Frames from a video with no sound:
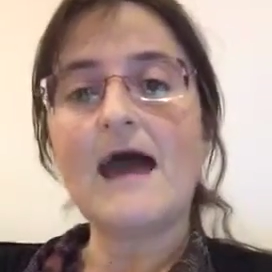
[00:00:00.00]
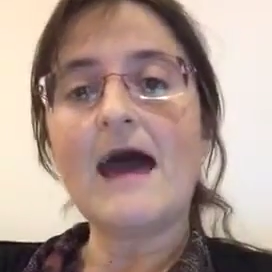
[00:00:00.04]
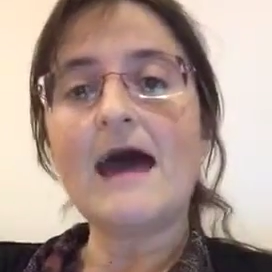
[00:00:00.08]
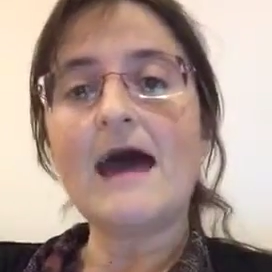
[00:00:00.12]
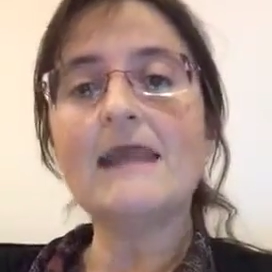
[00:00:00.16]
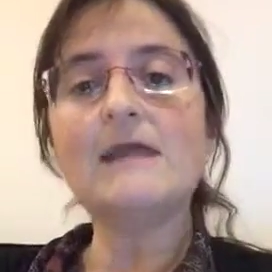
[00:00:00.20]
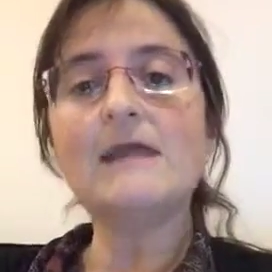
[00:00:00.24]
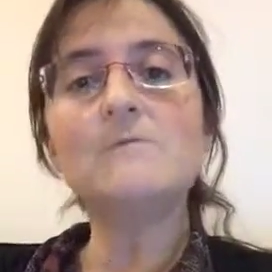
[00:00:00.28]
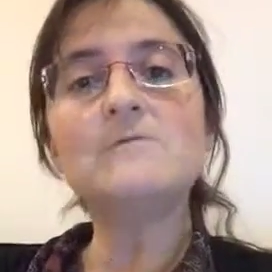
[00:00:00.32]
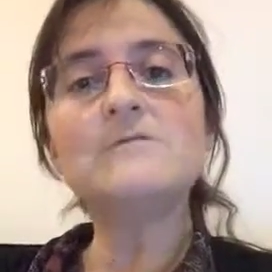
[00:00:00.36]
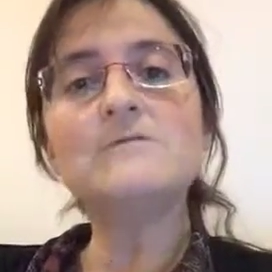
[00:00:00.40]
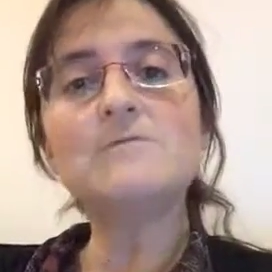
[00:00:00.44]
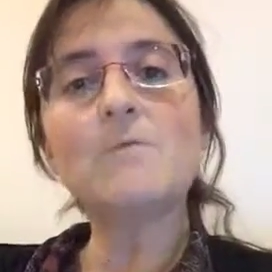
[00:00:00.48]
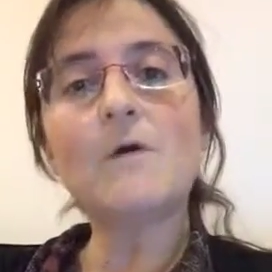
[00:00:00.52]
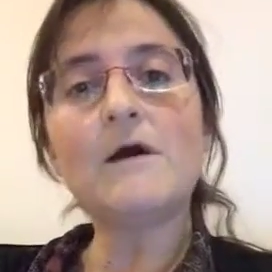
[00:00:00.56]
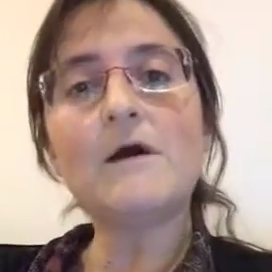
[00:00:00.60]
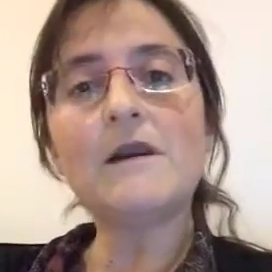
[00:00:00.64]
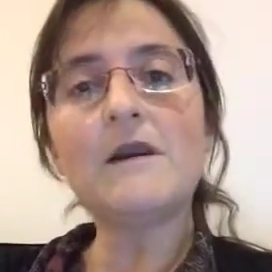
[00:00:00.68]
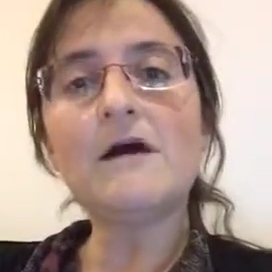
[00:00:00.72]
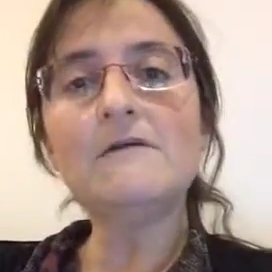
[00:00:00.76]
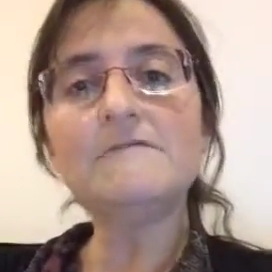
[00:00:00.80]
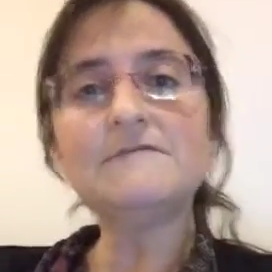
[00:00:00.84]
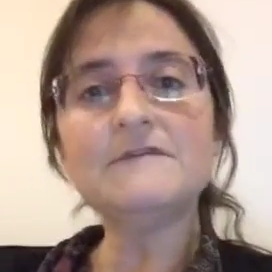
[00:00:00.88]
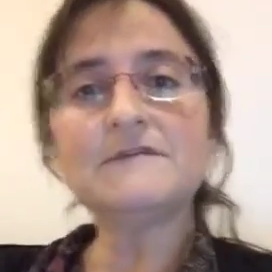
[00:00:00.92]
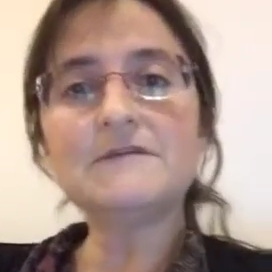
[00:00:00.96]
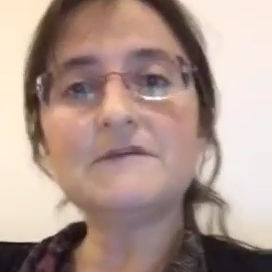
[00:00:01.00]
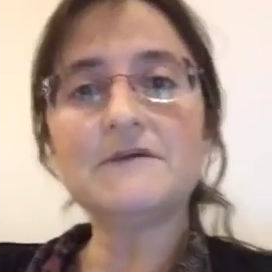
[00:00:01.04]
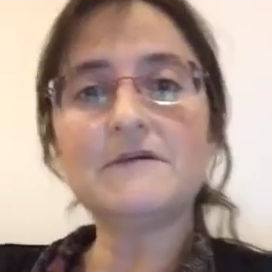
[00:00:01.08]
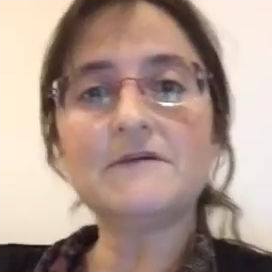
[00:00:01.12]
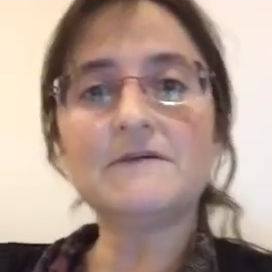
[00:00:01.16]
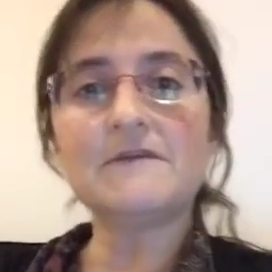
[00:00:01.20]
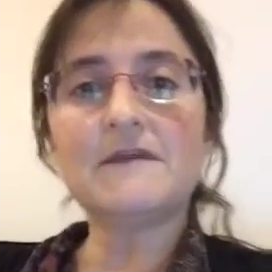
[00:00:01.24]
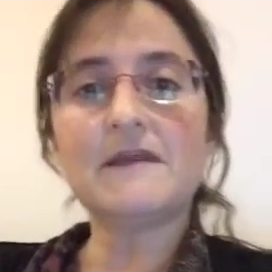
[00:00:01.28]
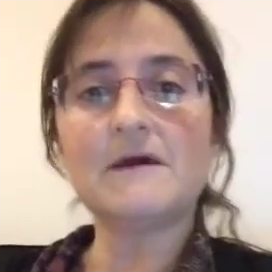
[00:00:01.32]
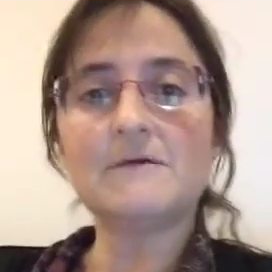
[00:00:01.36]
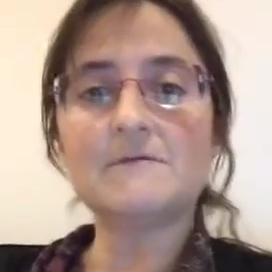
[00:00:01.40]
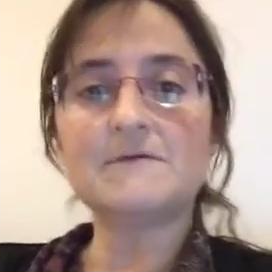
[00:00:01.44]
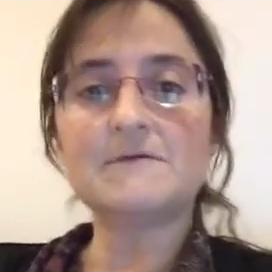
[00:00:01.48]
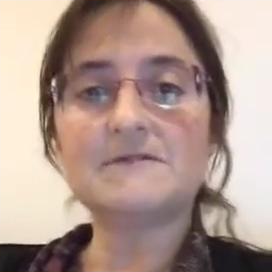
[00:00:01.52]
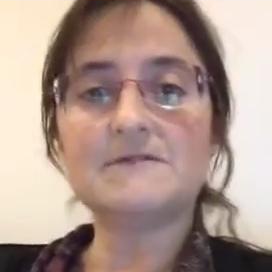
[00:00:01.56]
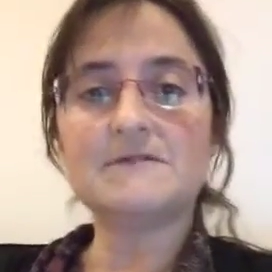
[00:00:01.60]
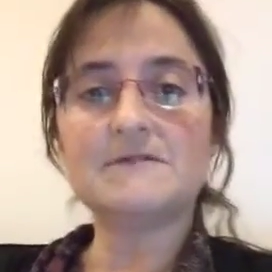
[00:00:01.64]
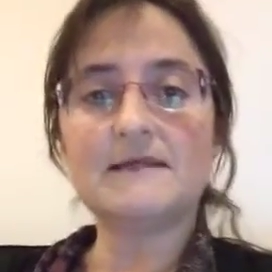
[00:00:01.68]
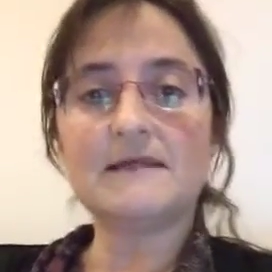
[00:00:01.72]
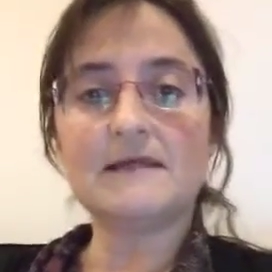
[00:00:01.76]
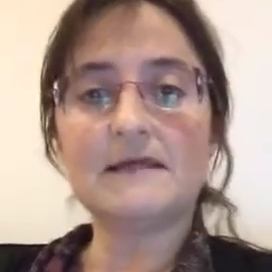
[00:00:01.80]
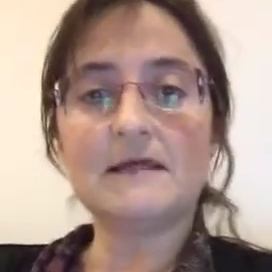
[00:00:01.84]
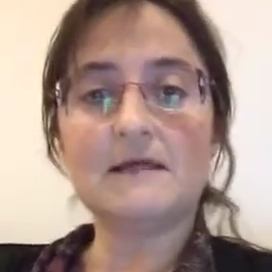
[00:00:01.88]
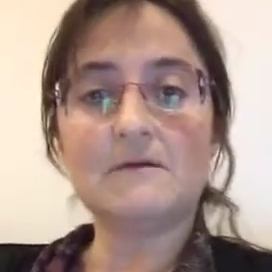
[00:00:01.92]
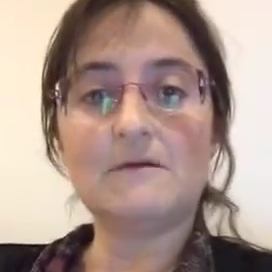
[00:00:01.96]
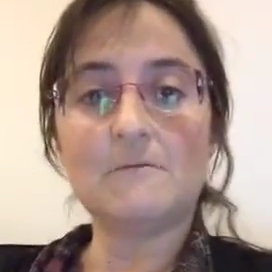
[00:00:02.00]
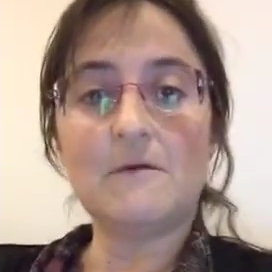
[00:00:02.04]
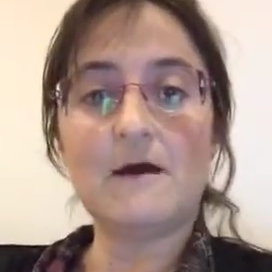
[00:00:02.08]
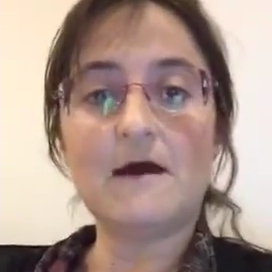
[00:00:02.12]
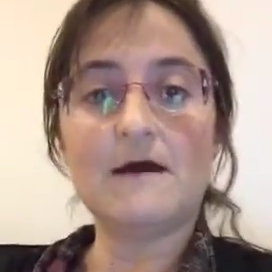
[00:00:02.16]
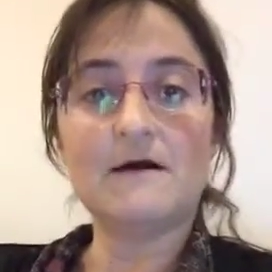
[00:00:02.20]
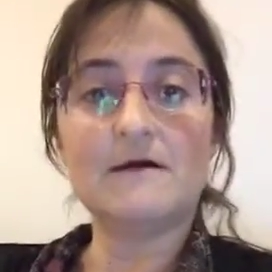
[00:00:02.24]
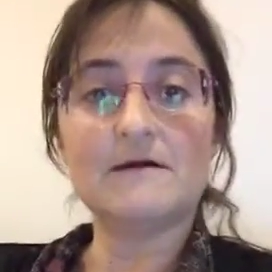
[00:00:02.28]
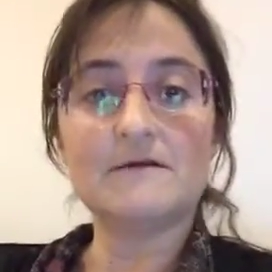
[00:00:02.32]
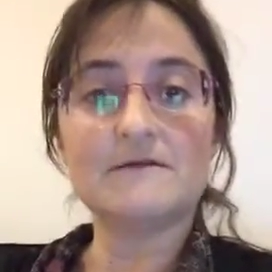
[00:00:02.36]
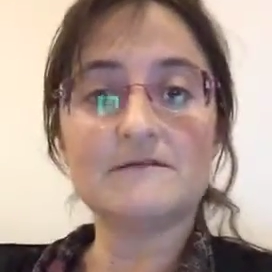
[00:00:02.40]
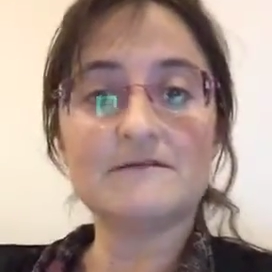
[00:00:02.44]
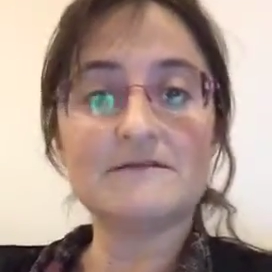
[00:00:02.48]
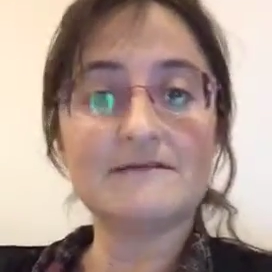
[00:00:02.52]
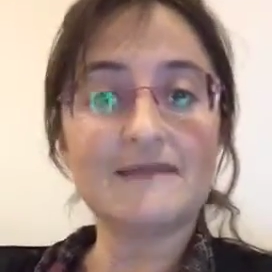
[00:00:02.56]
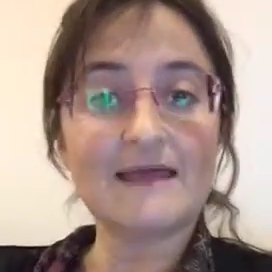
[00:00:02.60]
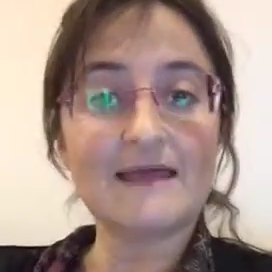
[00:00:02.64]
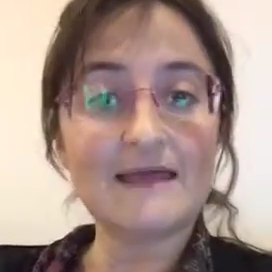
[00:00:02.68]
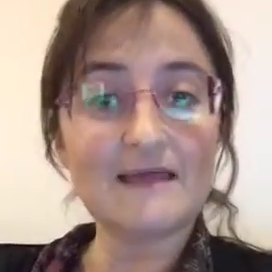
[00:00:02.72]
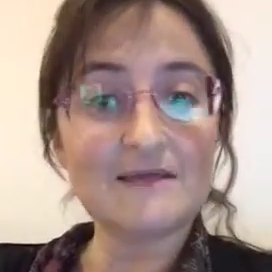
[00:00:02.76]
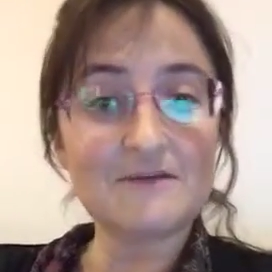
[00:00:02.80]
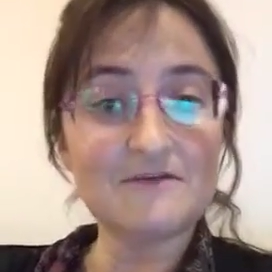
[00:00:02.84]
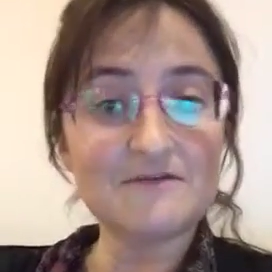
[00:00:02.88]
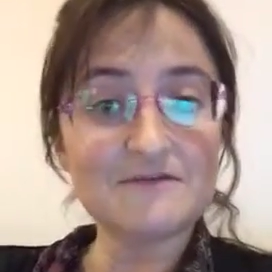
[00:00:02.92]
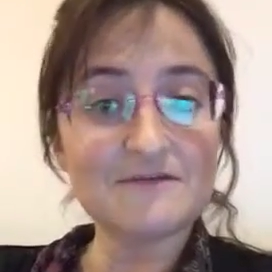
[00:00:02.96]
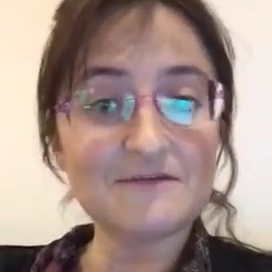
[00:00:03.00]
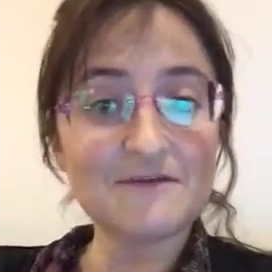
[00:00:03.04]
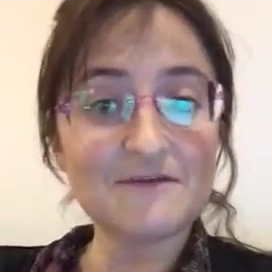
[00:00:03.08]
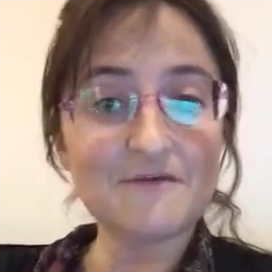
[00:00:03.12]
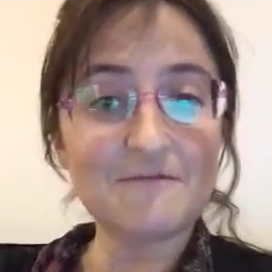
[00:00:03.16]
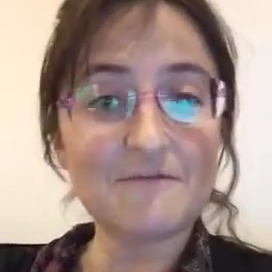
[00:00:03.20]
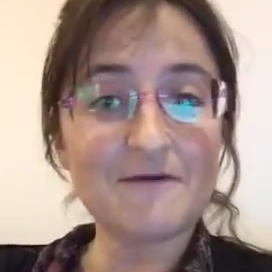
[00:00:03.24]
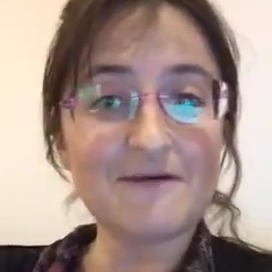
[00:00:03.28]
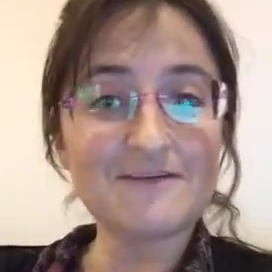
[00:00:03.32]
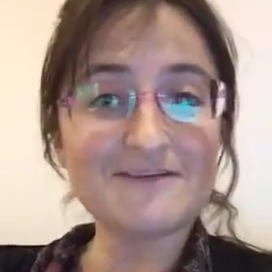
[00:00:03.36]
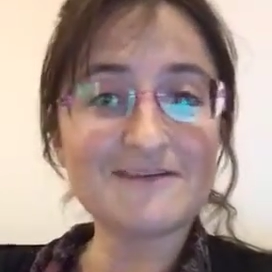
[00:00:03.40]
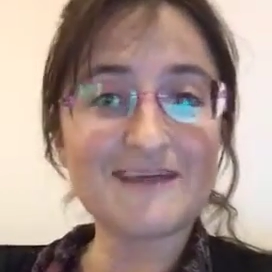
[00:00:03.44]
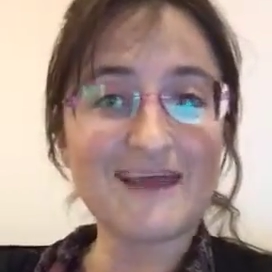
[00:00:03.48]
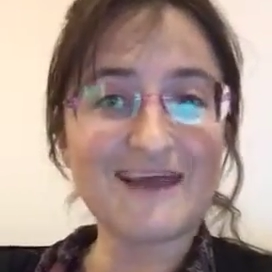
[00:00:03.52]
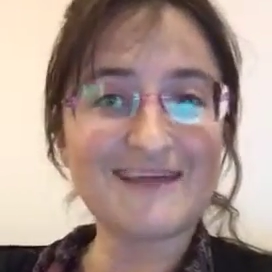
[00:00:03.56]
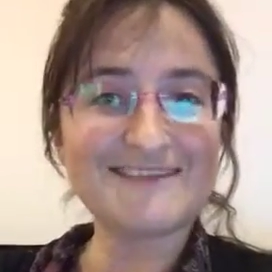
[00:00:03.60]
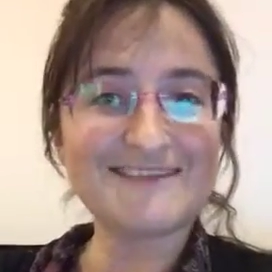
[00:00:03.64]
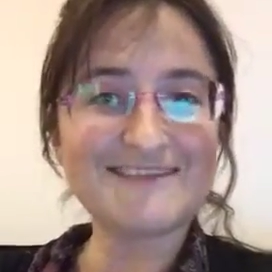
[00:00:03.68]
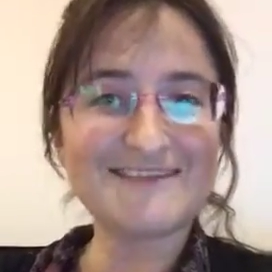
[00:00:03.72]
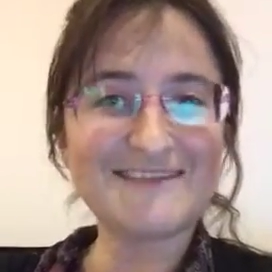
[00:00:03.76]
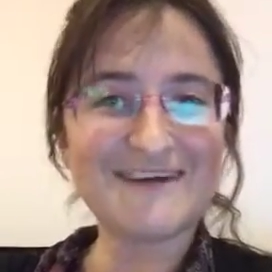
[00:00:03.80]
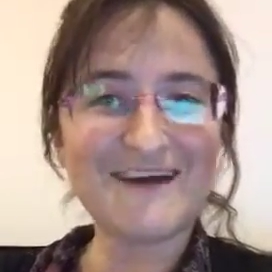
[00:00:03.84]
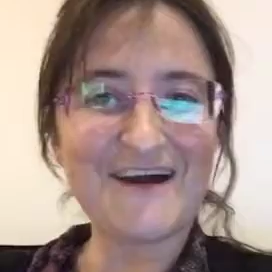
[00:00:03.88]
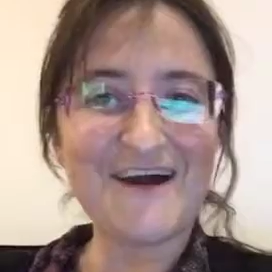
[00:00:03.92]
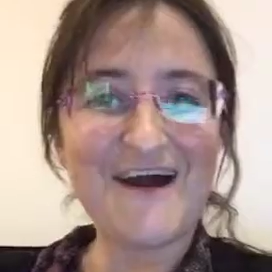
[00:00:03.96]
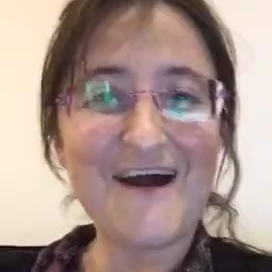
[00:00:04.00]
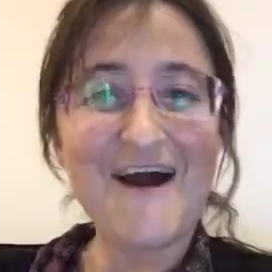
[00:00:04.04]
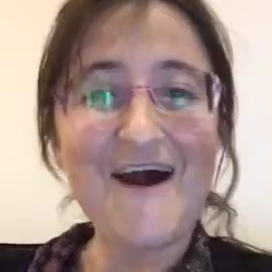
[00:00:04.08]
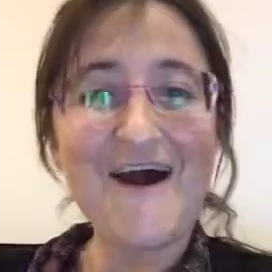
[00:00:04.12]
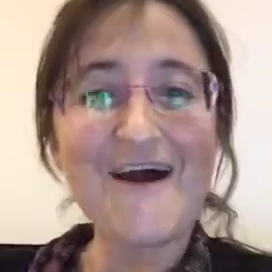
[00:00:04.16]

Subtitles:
And it was one afternoon that I was sitting in Wales. Thank you so much, Katia.